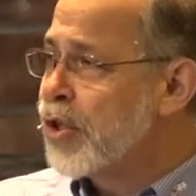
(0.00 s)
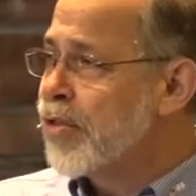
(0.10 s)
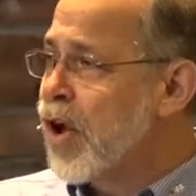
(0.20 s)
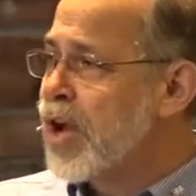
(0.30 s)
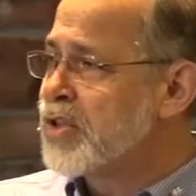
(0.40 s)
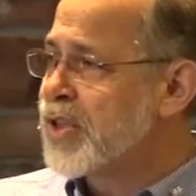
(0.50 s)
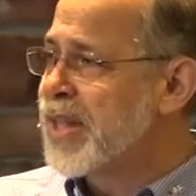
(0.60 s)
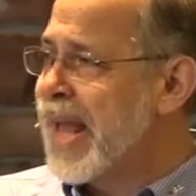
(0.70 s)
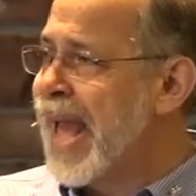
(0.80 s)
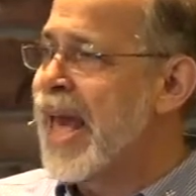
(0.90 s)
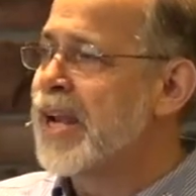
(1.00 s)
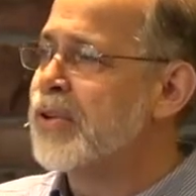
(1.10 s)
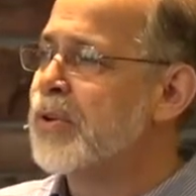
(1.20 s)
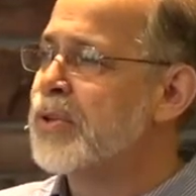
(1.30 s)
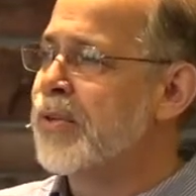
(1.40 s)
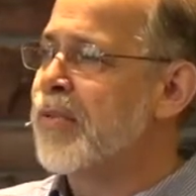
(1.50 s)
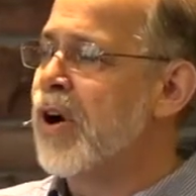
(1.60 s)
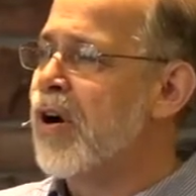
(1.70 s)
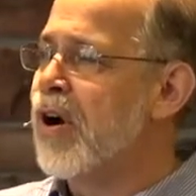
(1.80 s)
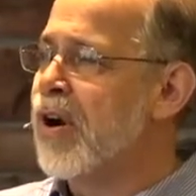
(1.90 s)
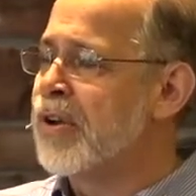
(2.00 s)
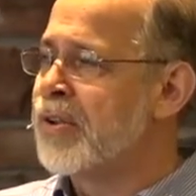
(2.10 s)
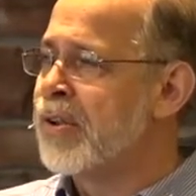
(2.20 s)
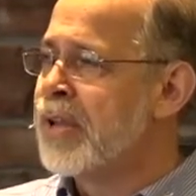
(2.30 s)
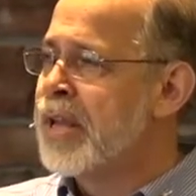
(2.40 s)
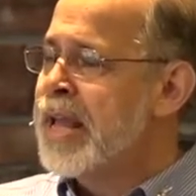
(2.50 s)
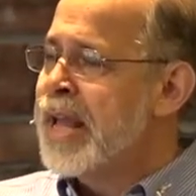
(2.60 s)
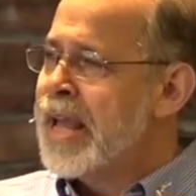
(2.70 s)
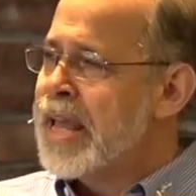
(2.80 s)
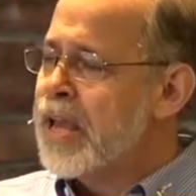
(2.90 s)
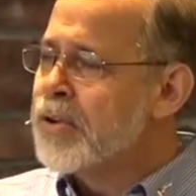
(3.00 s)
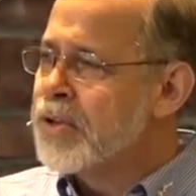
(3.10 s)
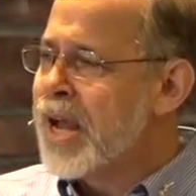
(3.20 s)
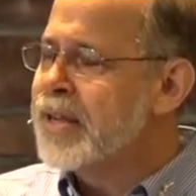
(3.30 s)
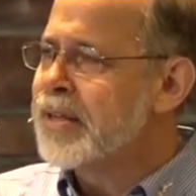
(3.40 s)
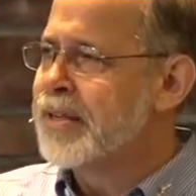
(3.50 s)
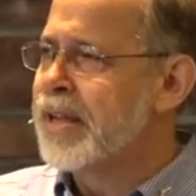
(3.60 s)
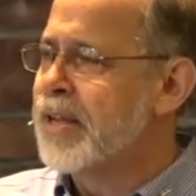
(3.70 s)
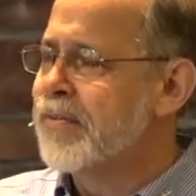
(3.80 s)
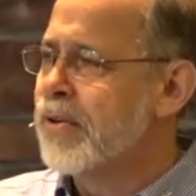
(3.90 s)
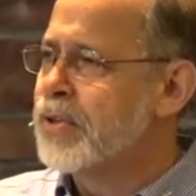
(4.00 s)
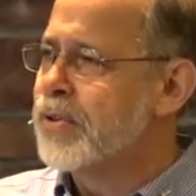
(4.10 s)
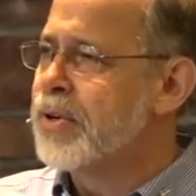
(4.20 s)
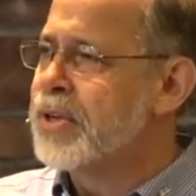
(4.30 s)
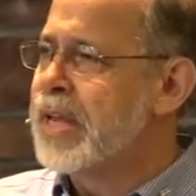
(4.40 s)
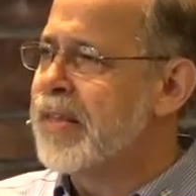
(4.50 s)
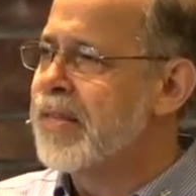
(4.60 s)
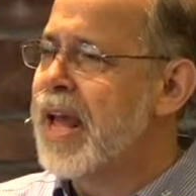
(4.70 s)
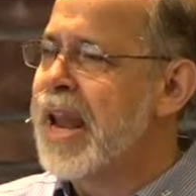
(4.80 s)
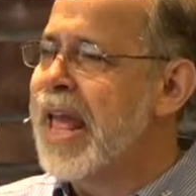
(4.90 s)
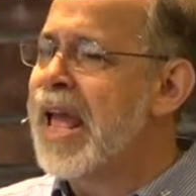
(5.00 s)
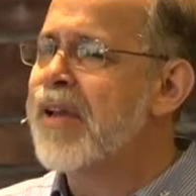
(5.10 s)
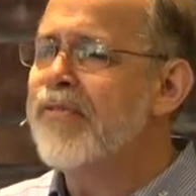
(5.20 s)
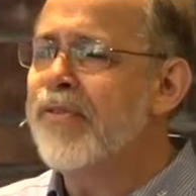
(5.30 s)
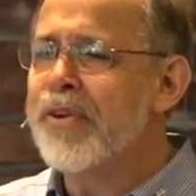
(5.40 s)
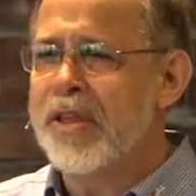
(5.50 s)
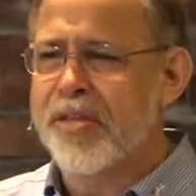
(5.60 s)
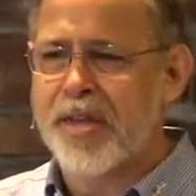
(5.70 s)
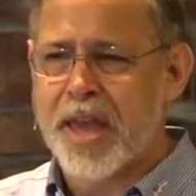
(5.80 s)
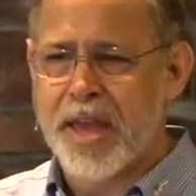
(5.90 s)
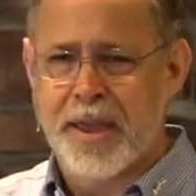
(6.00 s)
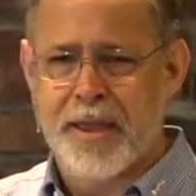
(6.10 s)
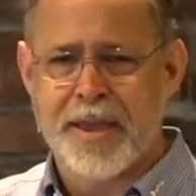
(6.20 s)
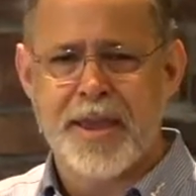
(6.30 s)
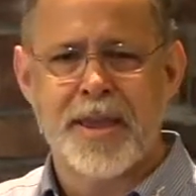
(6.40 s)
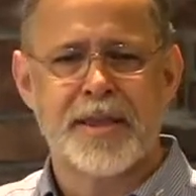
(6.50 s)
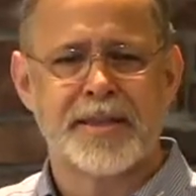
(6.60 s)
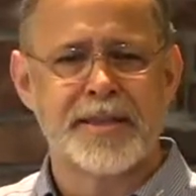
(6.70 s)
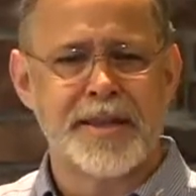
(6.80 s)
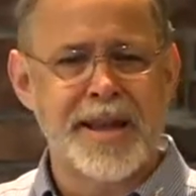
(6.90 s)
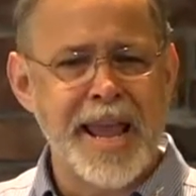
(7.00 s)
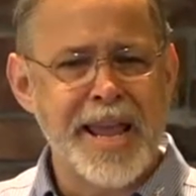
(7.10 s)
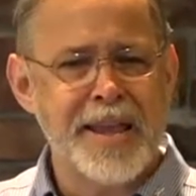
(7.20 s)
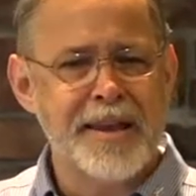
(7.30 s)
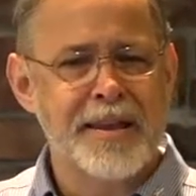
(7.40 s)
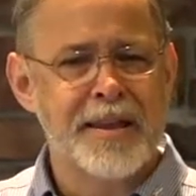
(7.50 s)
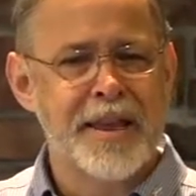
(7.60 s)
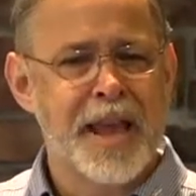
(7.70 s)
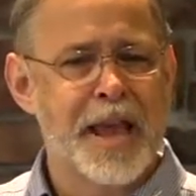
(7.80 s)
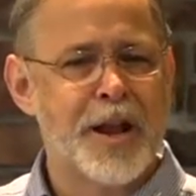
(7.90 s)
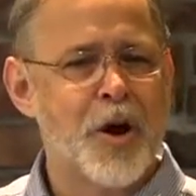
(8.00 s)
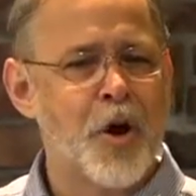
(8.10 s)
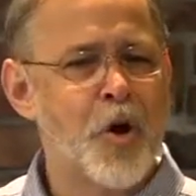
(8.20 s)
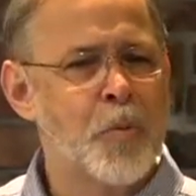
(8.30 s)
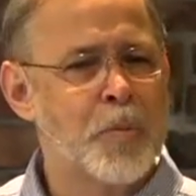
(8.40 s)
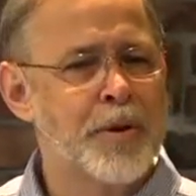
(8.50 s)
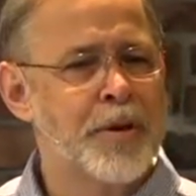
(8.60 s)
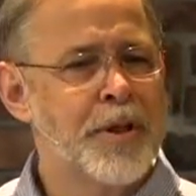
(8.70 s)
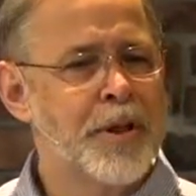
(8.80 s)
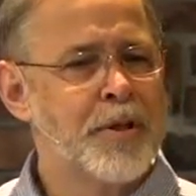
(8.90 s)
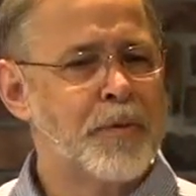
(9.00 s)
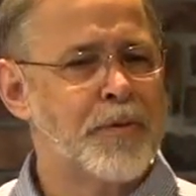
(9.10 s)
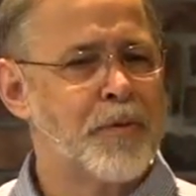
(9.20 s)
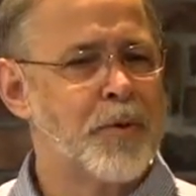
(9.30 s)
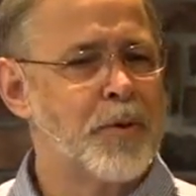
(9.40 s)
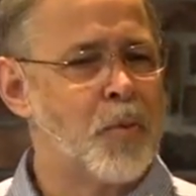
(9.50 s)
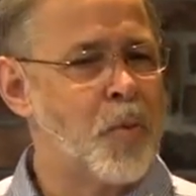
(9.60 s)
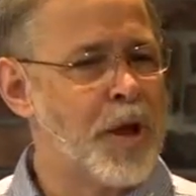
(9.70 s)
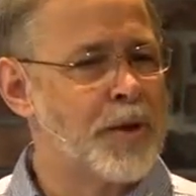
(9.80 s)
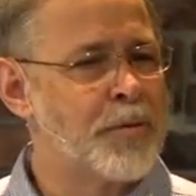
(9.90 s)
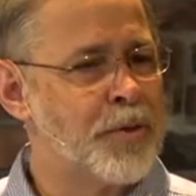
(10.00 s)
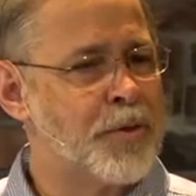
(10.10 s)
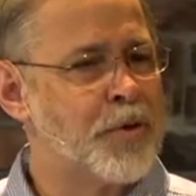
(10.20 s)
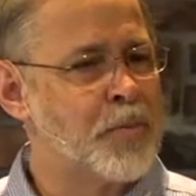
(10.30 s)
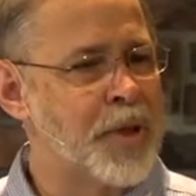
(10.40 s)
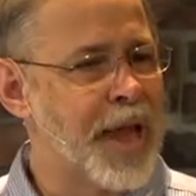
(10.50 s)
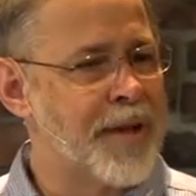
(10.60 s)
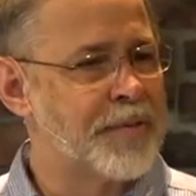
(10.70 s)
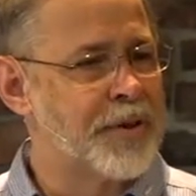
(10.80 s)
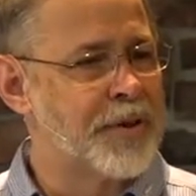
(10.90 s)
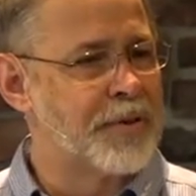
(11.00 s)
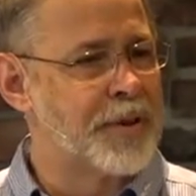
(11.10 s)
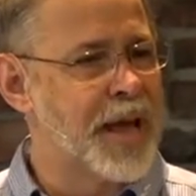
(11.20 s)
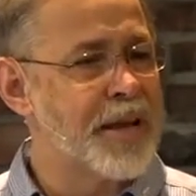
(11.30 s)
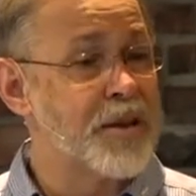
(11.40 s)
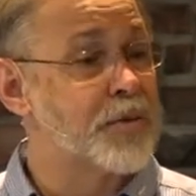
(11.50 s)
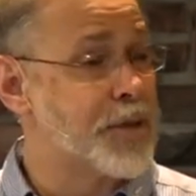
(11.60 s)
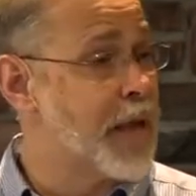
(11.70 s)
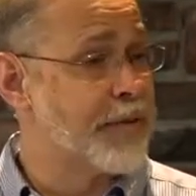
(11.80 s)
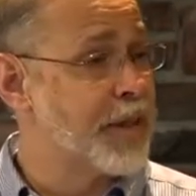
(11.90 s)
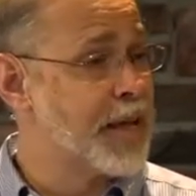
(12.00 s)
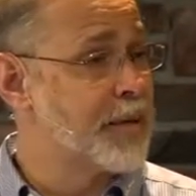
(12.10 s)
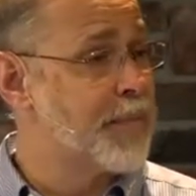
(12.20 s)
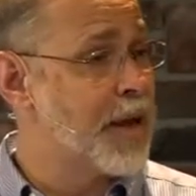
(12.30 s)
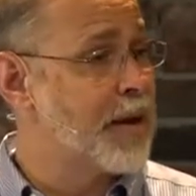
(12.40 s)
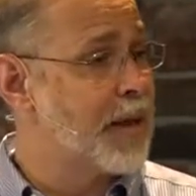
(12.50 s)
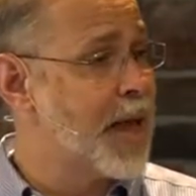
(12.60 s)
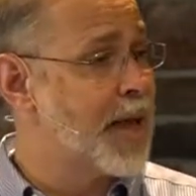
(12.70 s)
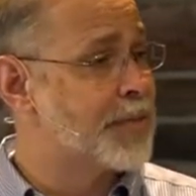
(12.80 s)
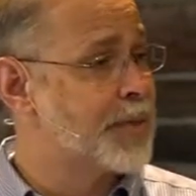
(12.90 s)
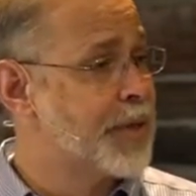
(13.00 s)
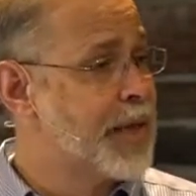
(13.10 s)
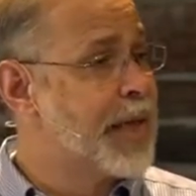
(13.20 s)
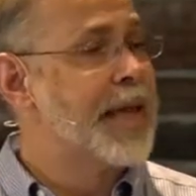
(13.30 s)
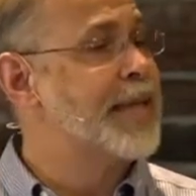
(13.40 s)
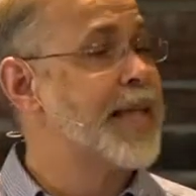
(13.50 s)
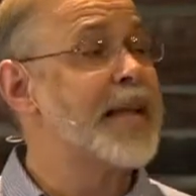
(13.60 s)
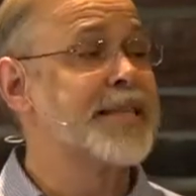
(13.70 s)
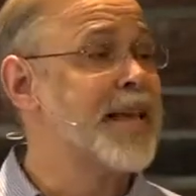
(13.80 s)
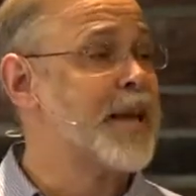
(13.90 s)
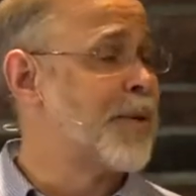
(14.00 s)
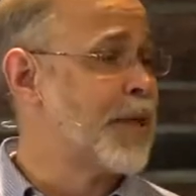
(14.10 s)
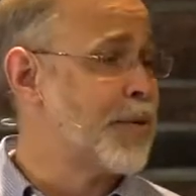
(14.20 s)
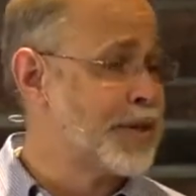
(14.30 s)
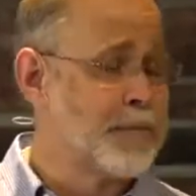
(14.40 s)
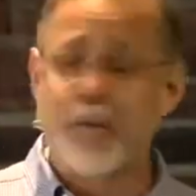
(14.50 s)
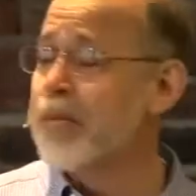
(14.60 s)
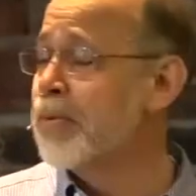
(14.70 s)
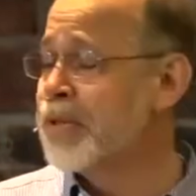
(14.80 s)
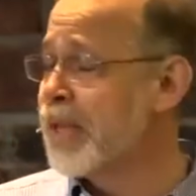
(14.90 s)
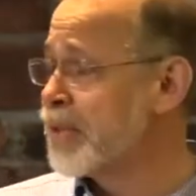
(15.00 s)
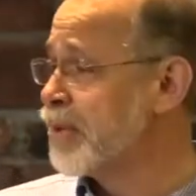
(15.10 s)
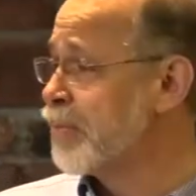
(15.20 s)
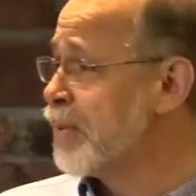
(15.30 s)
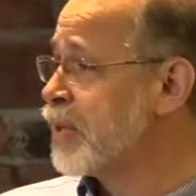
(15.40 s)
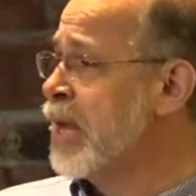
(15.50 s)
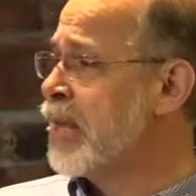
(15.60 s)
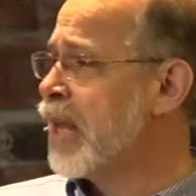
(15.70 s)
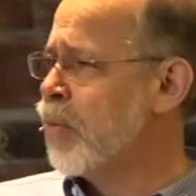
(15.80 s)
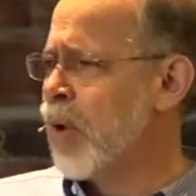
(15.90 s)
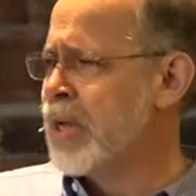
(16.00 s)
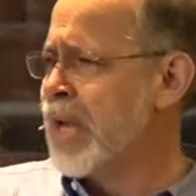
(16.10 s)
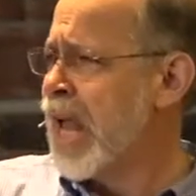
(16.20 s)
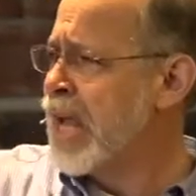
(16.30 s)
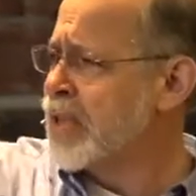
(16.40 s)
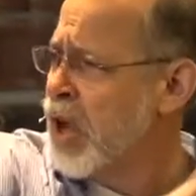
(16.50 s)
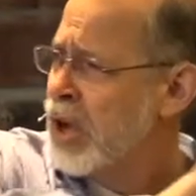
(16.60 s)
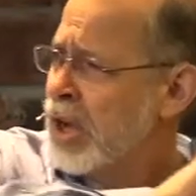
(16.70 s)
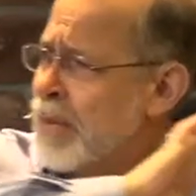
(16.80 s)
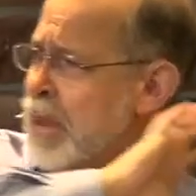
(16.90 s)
the thoughts and the attitudes of the heart. He goes on to say in verse 13 that everything is naked and open before the one with whom we have to do. God knows everything about our lives. He's not saying, by the way, some people will say this sometimes, that one day it's all going